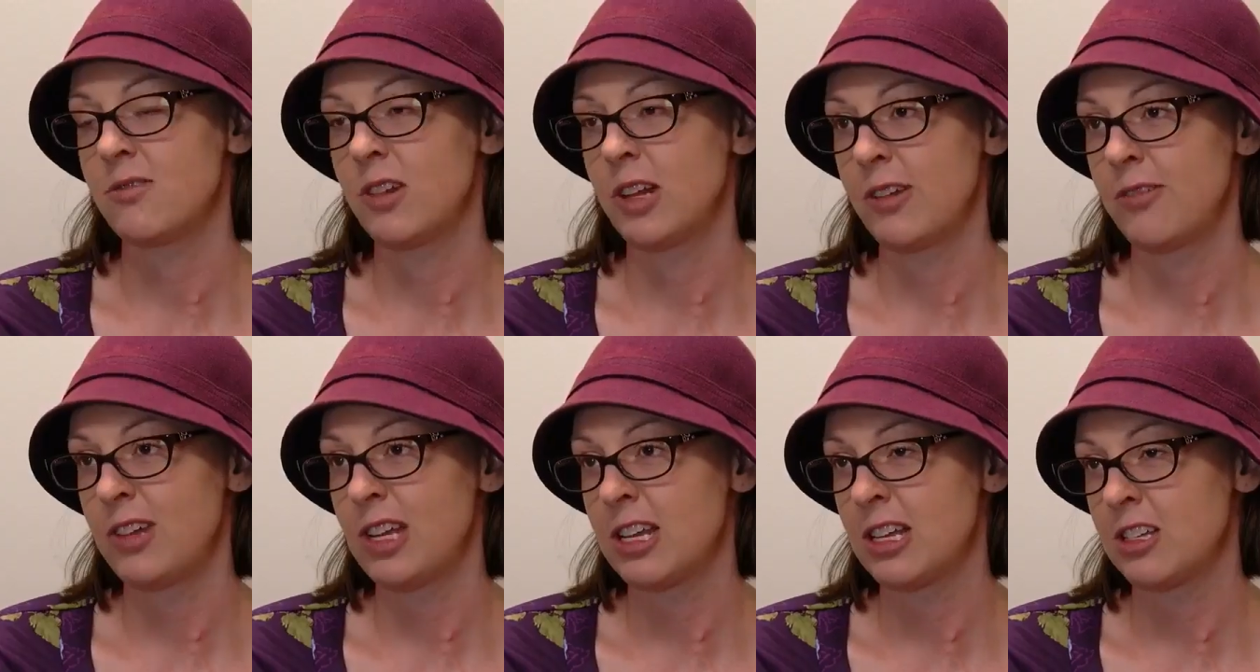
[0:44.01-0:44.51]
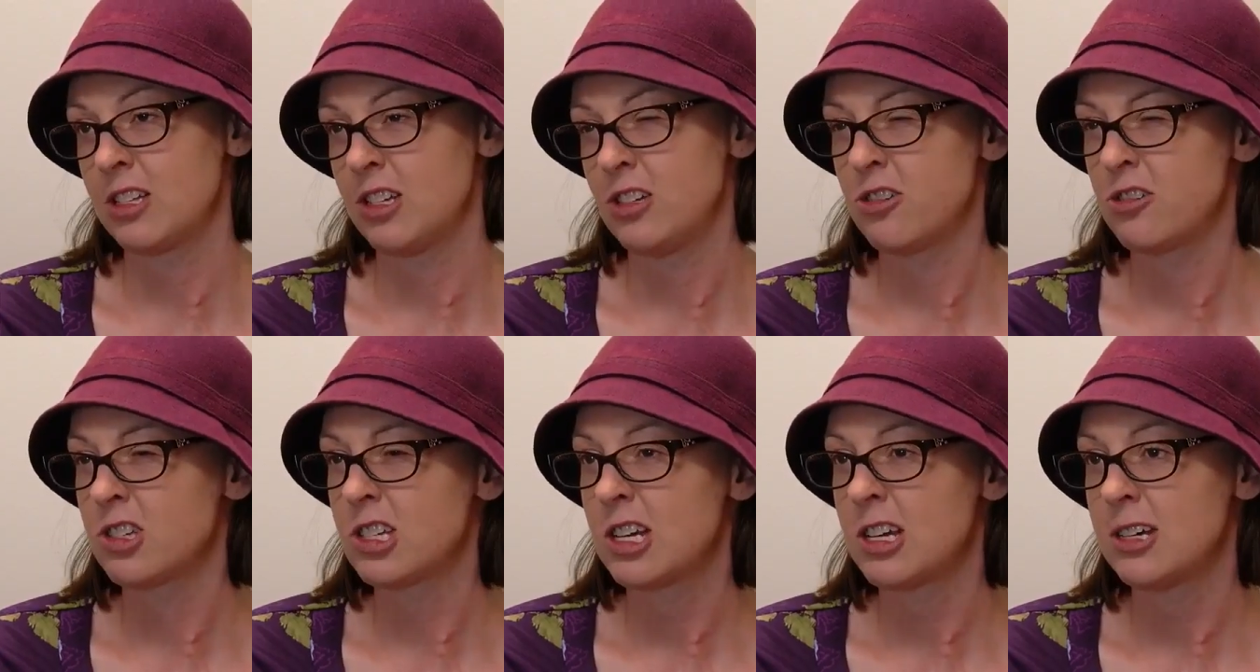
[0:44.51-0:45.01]
living in
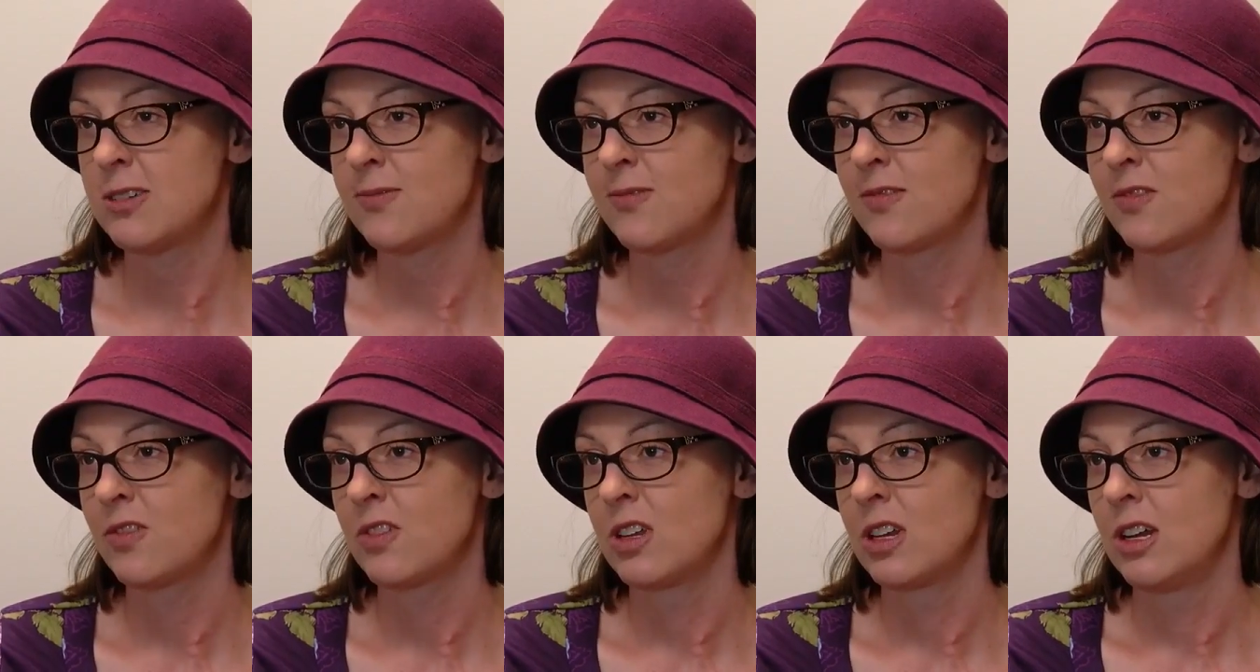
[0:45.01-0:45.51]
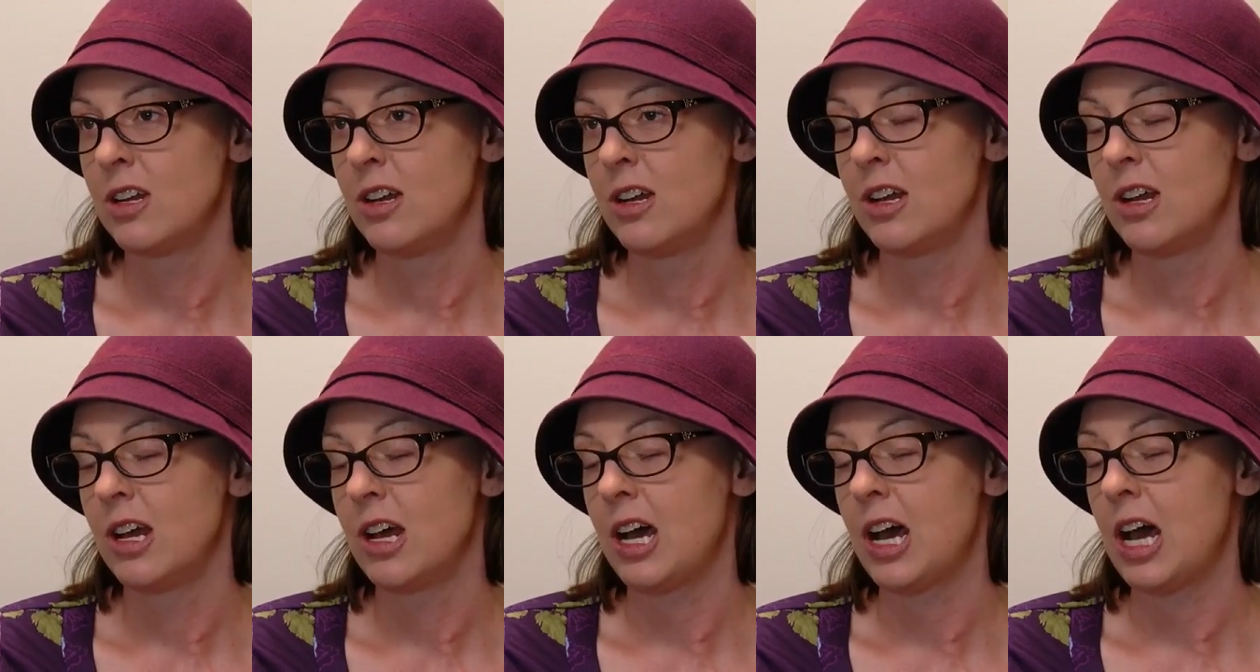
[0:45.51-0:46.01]
Utah,
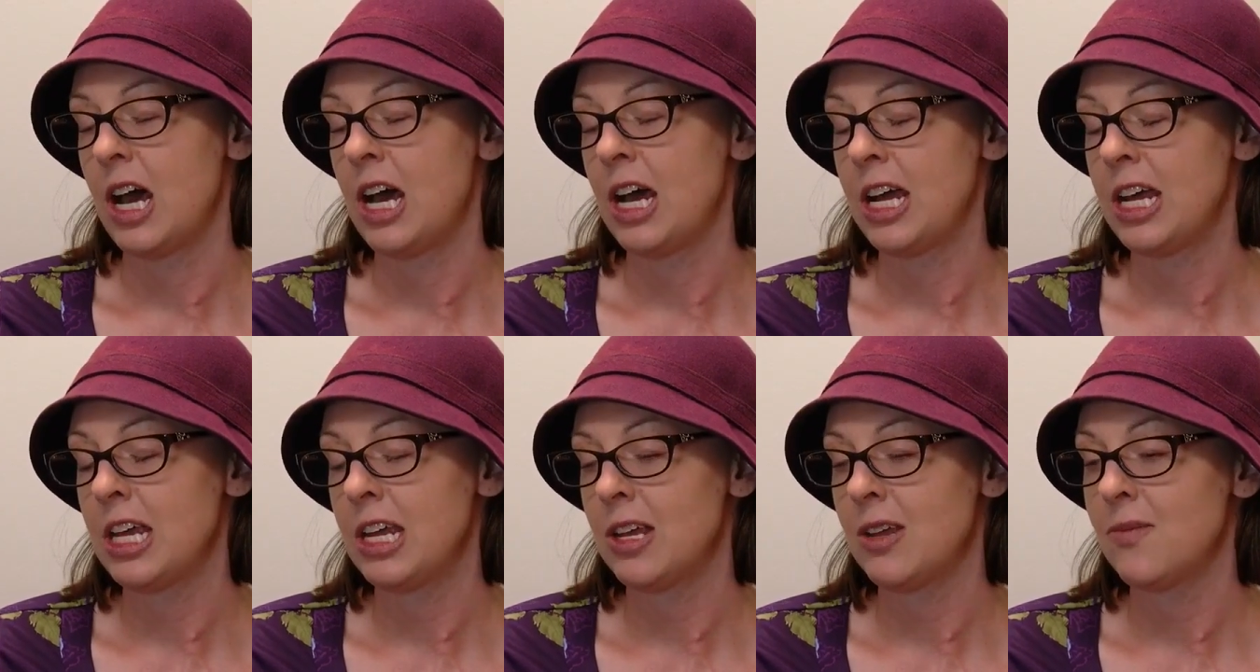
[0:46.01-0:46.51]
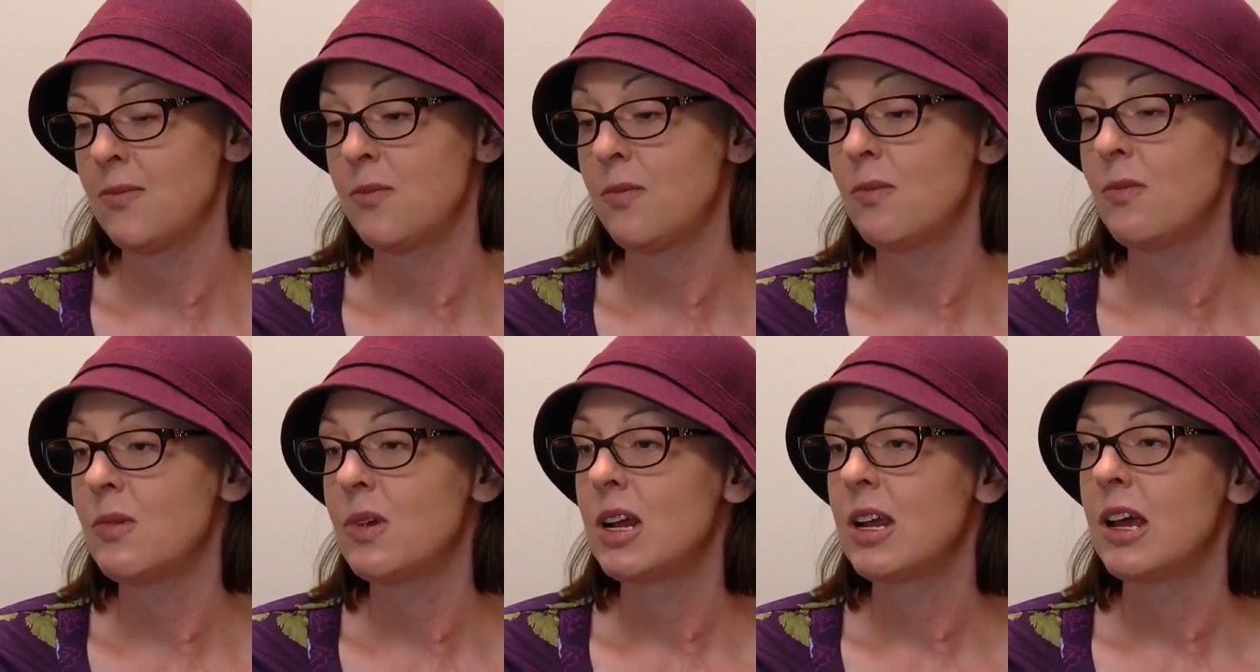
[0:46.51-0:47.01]
I
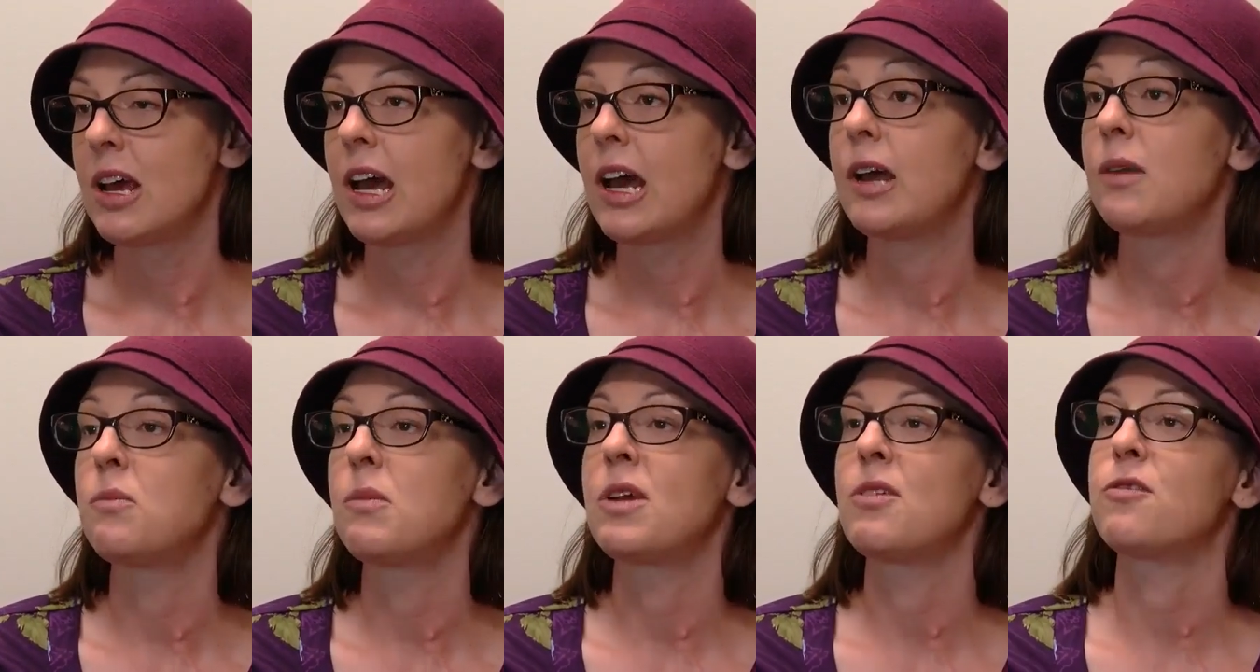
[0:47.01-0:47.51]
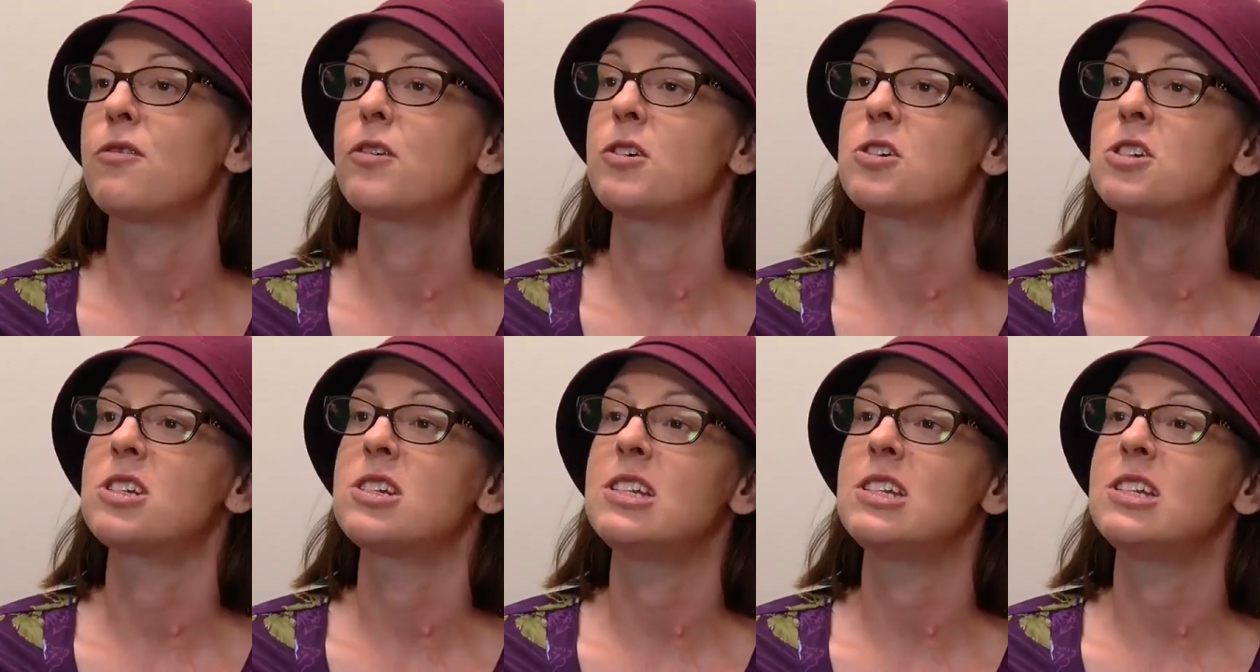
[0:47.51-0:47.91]
had my first